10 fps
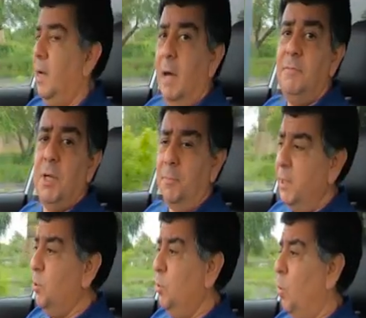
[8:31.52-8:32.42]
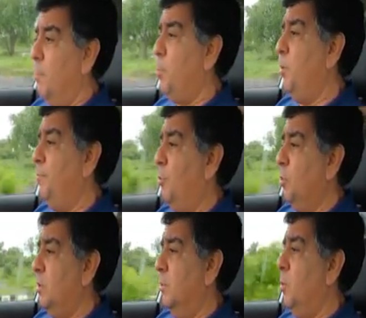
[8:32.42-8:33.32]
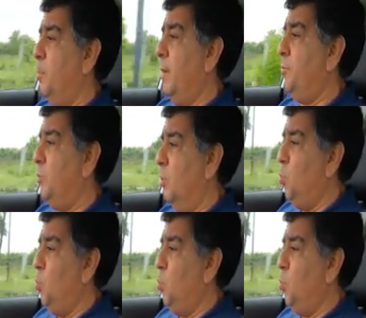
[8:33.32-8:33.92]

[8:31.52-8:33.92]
I've jumped into the 1.4 turbo petrol